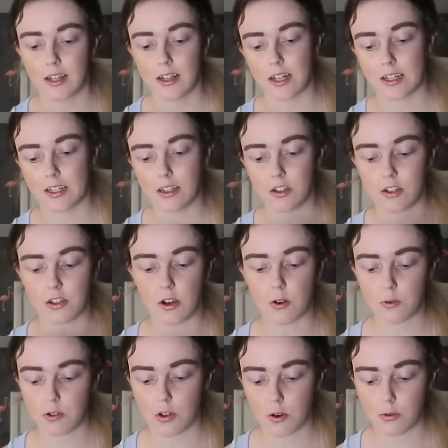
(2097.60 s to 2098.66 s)
Like they're so
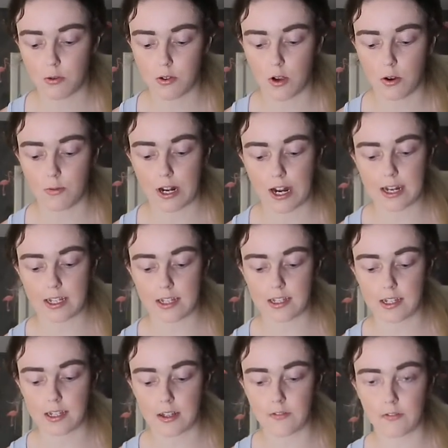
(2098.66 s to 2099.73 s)

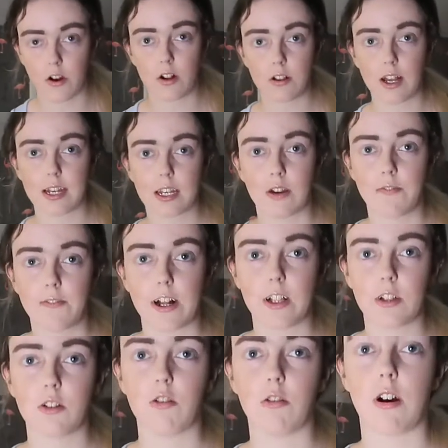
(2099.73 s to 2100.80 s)
nice, and they've got like a
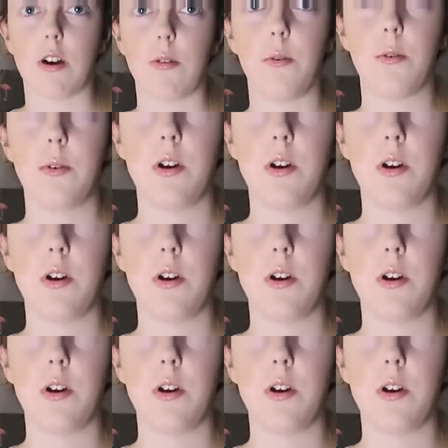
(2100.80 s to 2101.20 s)
velcro